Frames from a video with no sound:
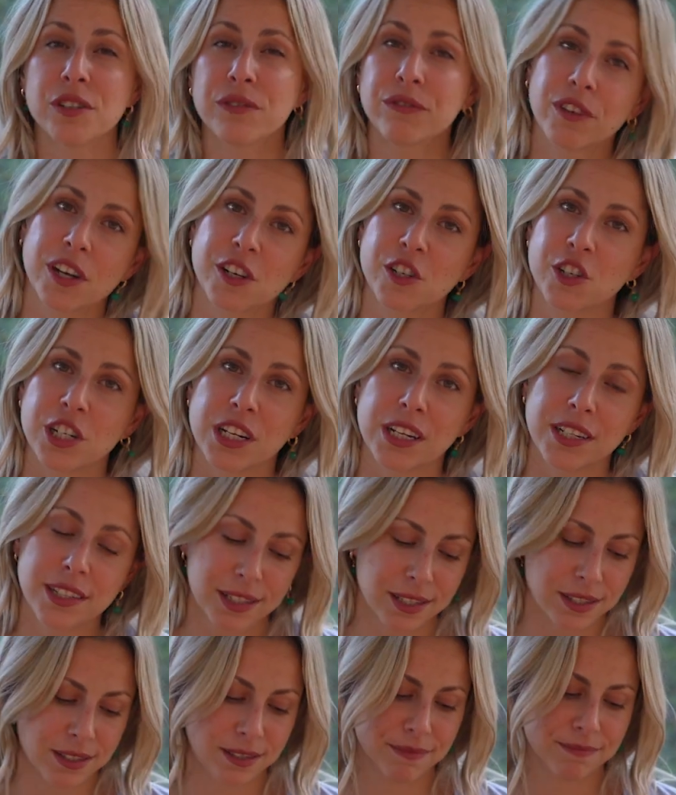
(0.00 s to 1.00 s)
of
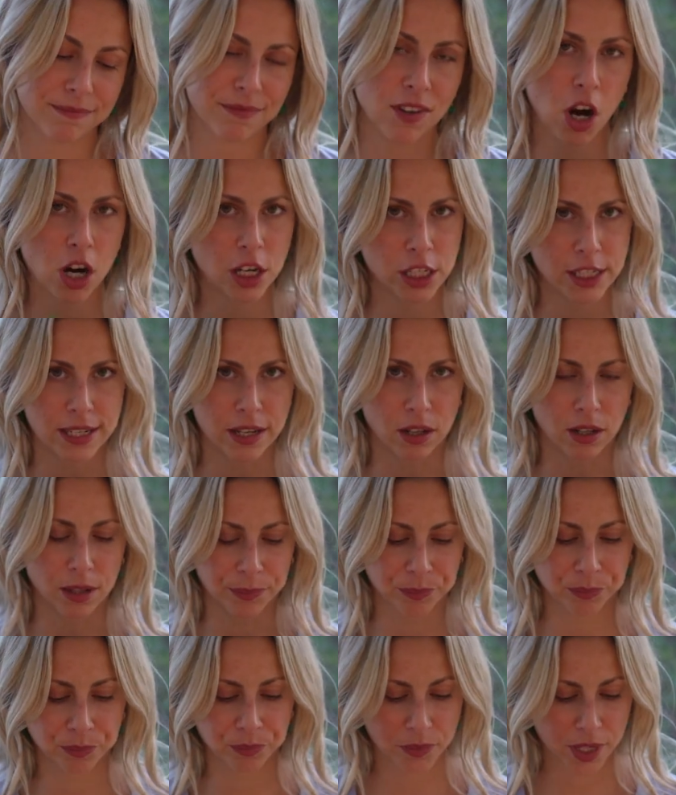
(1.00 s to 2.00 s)
freshness, our dill.
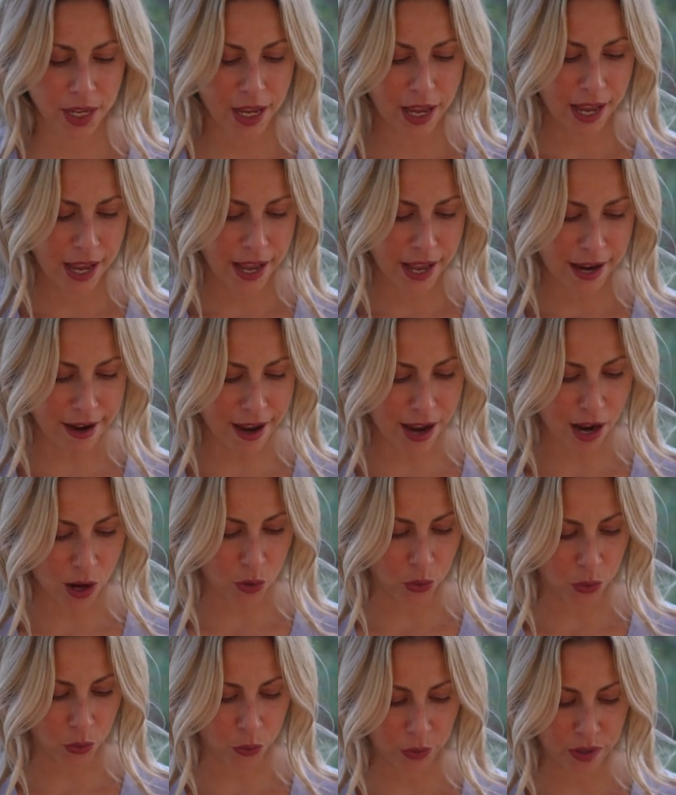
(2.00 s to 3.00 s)

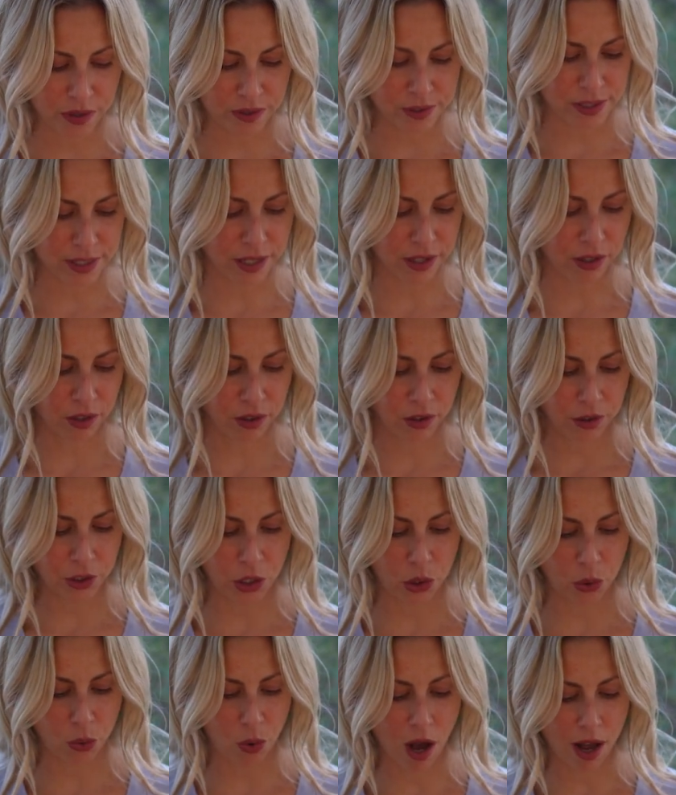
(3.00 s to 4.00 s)
Now with dill,
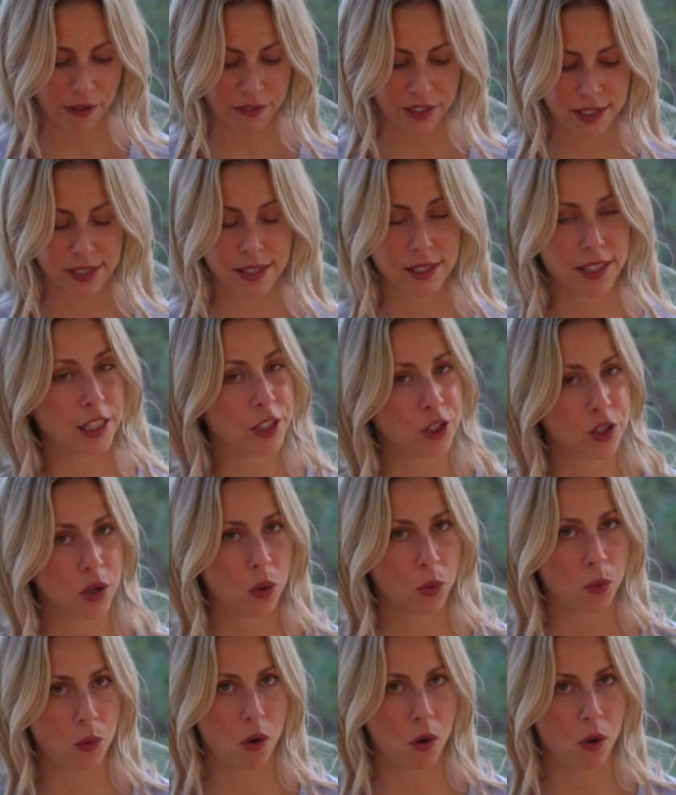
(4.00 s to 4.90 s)
you obviously don't